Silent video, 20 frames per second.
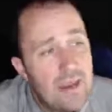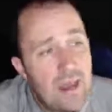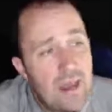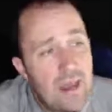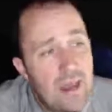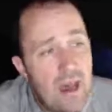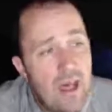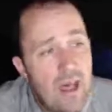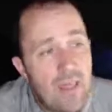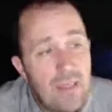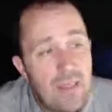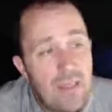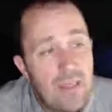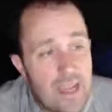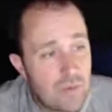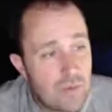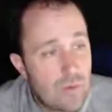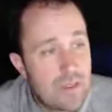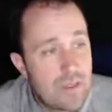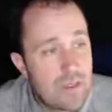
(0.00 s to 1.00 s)
Uh, the
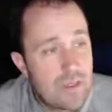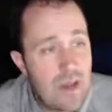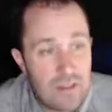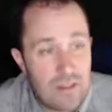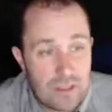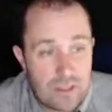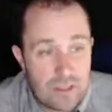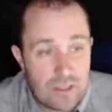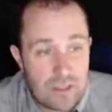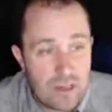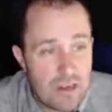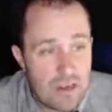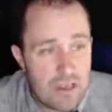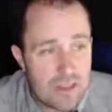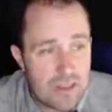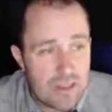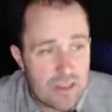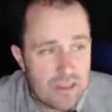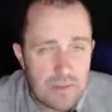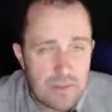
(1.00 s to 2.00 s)
next one down is
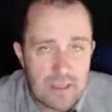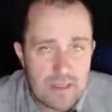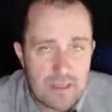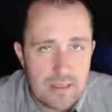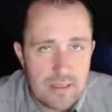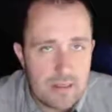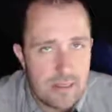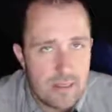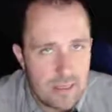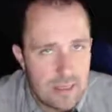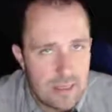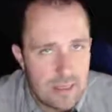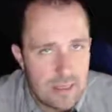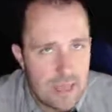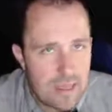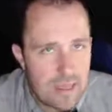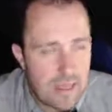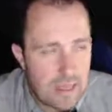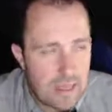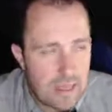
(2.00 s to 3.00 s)
serious. It means,
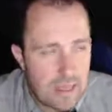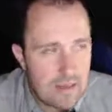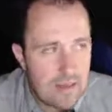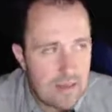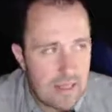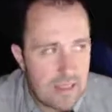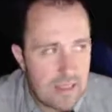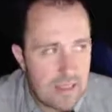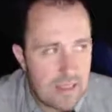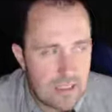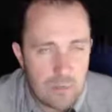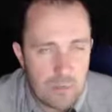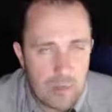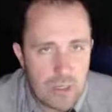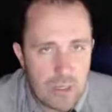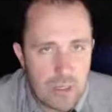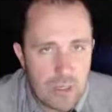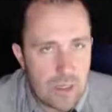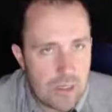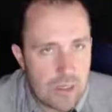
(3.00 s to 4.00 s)
hey, like, like
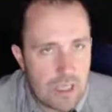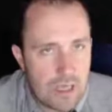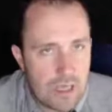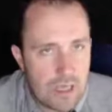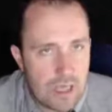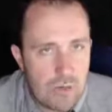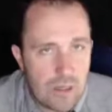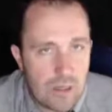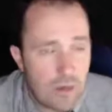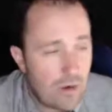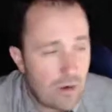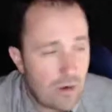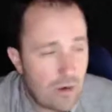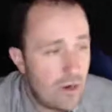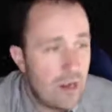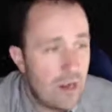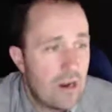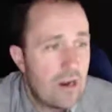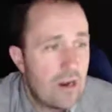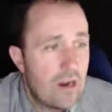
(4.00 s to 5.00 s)
someone could get really hurt
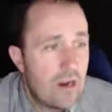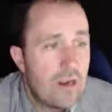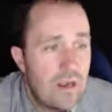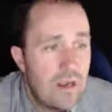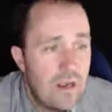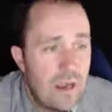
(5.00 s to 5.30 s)
here.